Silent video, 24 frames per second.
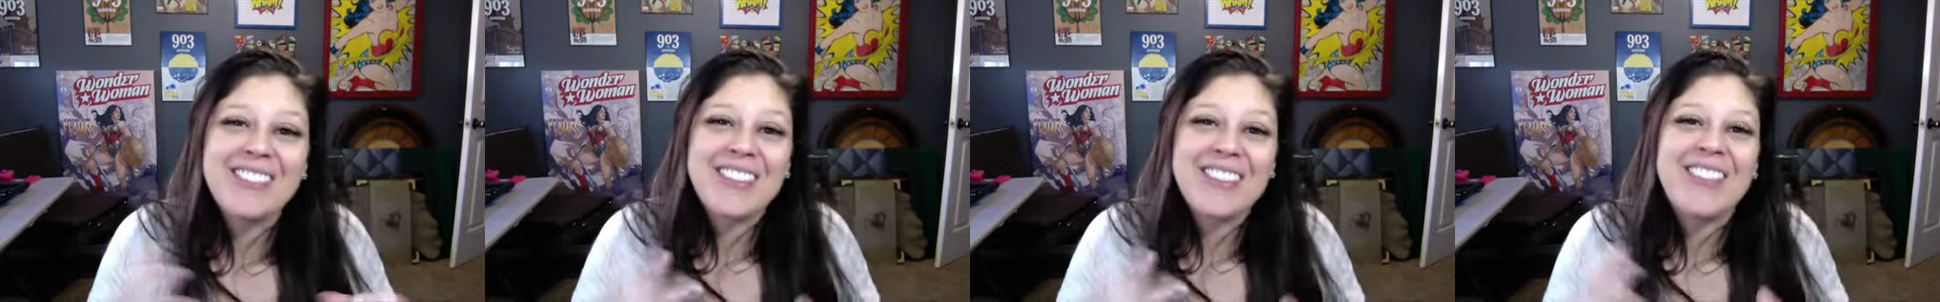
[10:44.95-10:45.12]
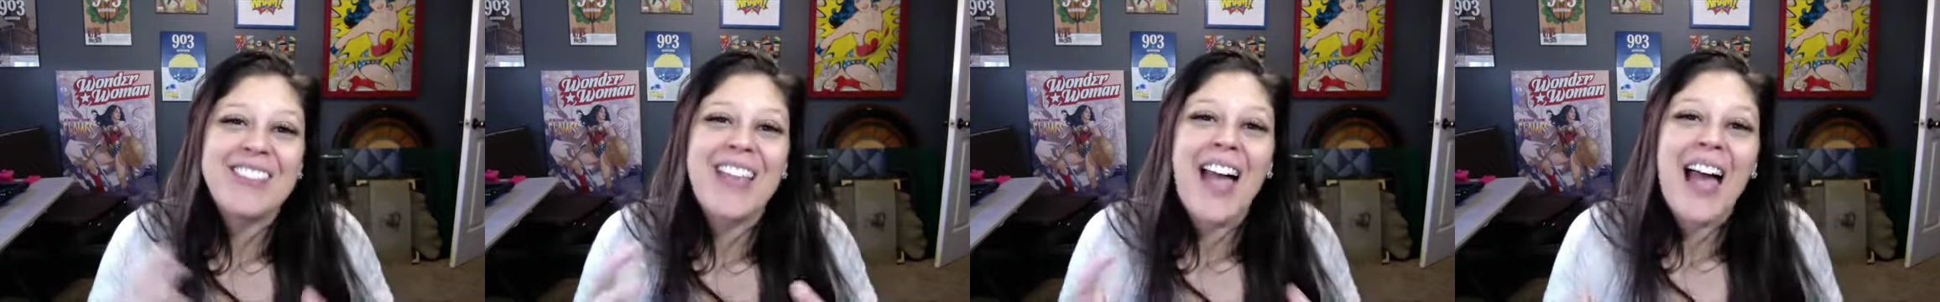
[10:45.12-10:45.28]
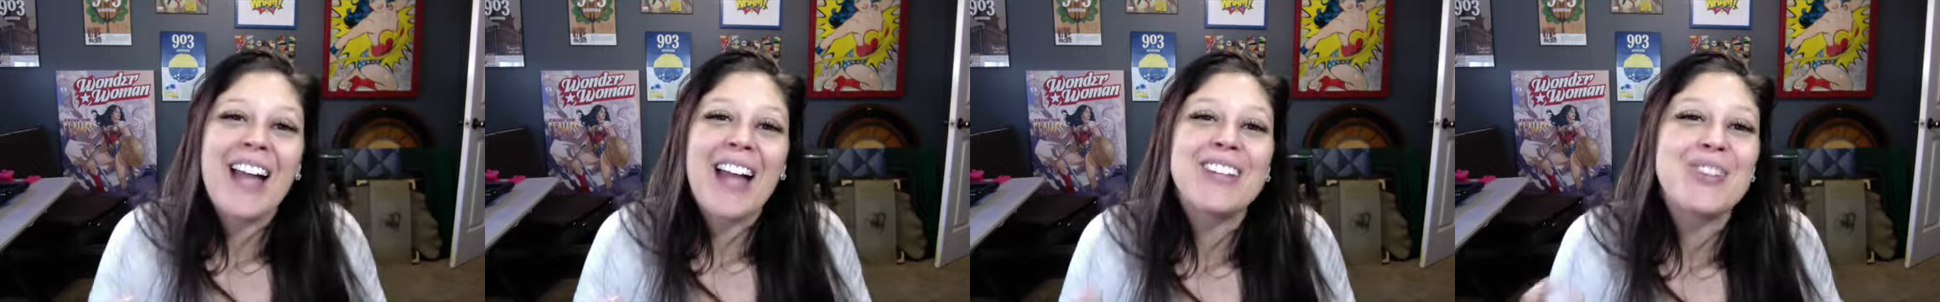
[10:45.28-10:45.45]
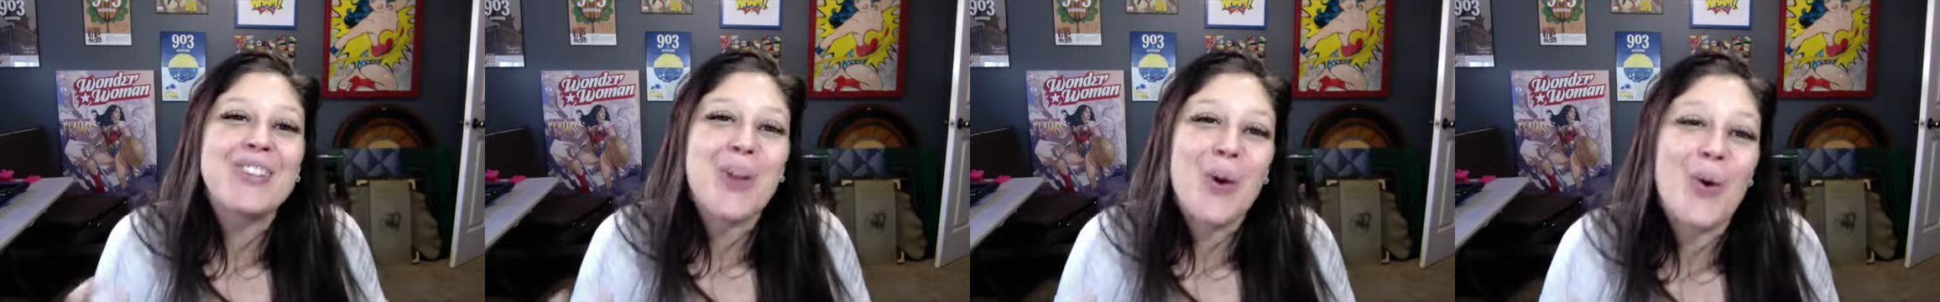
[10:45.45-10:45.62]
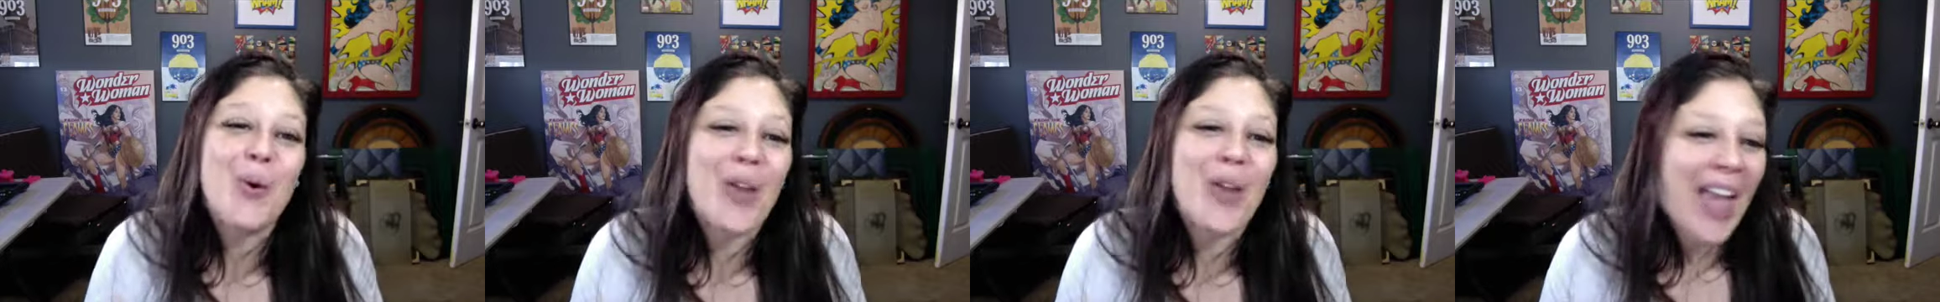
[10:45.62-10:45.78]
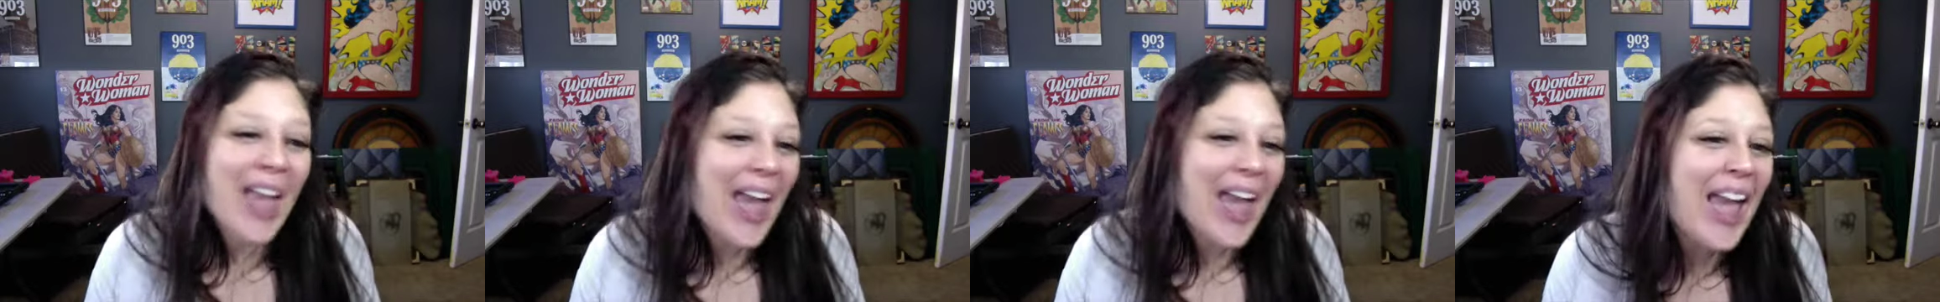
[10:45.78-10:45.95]
and that's
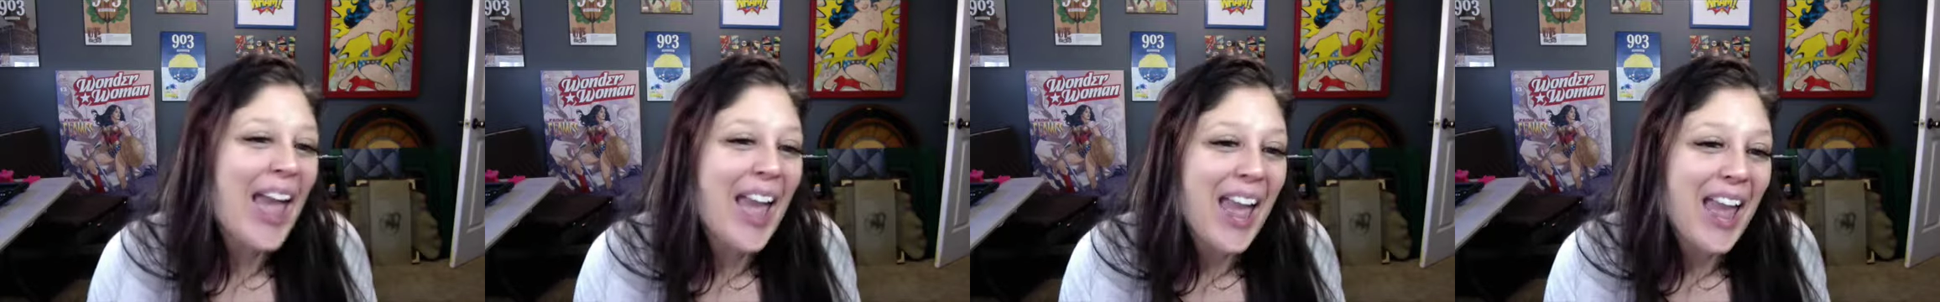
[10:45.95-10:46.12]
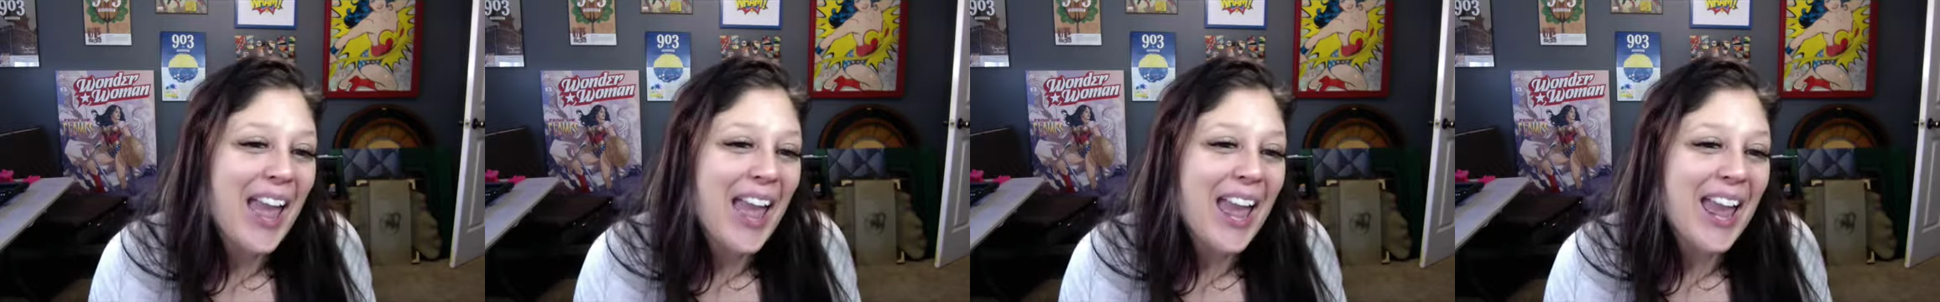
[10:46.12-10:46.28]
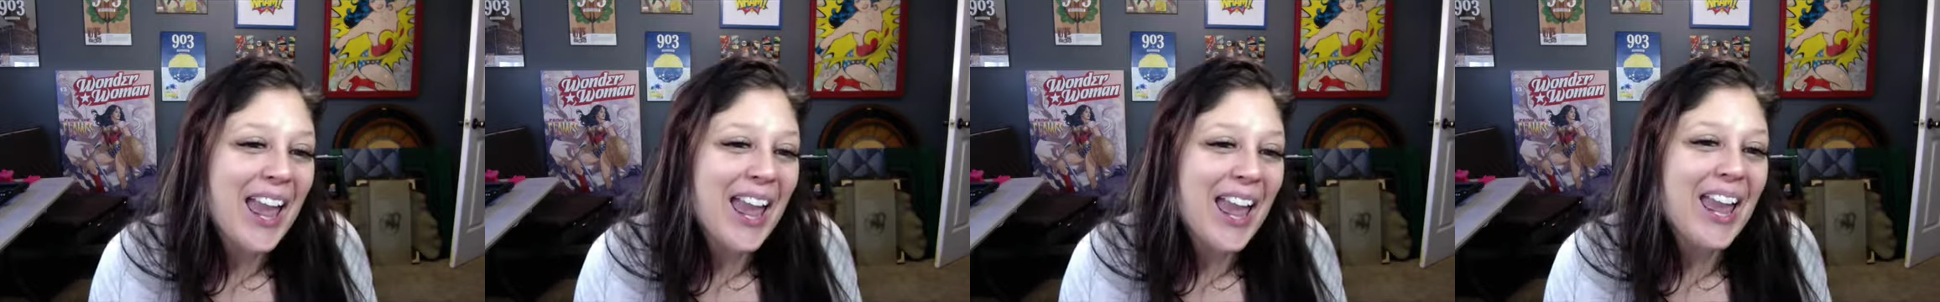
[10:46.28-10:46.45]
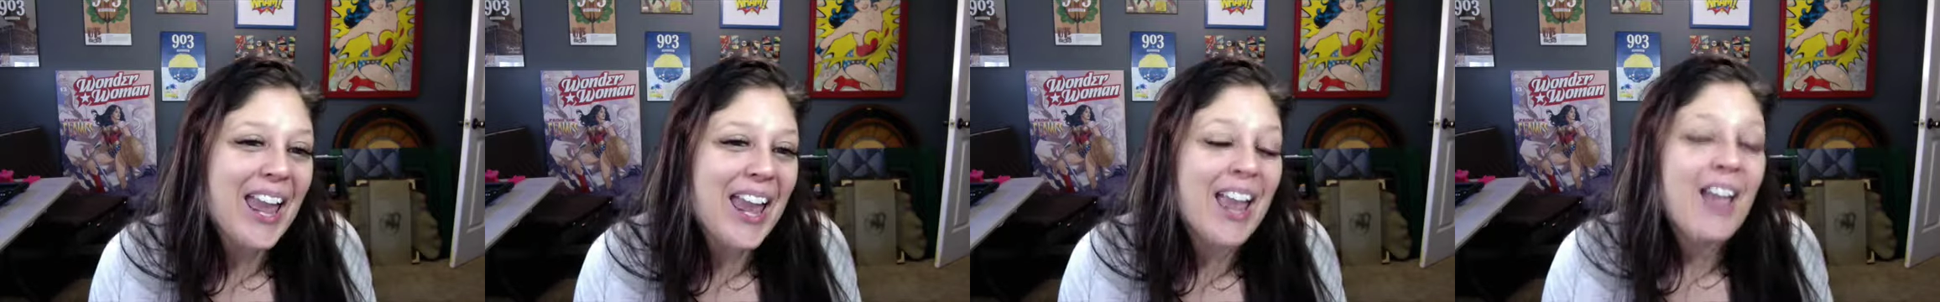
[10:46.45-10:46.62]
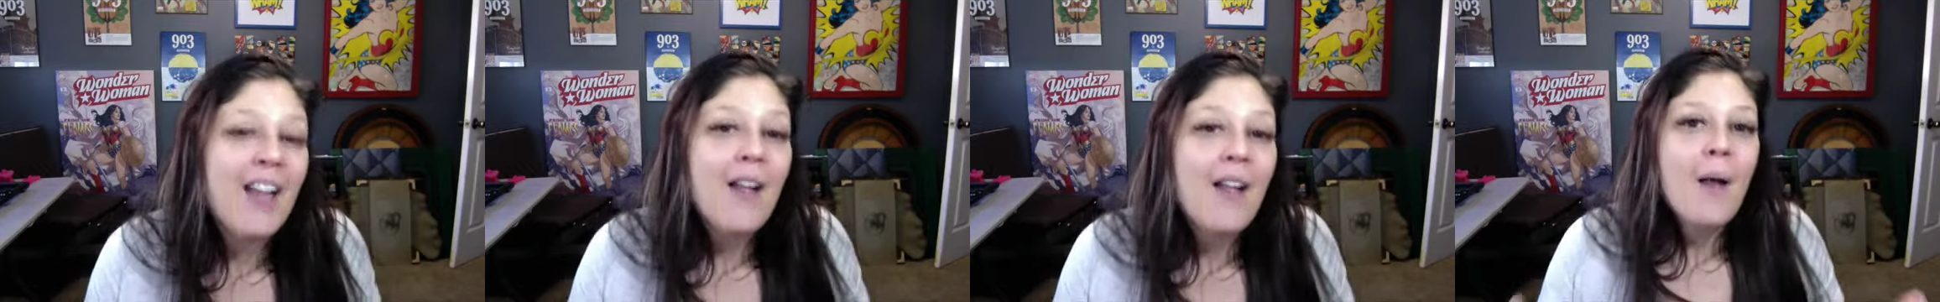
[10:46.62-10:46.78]
okay.